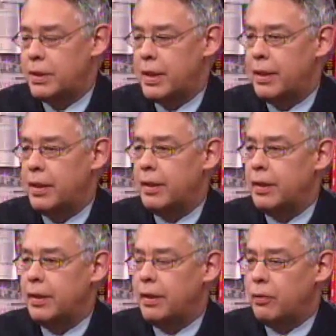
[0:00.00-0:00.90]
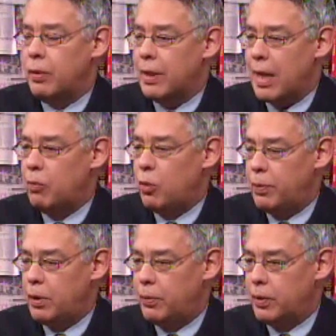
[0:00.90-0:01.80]
is that there were a lot more
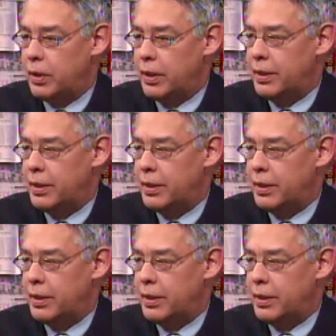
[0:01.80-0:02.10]
people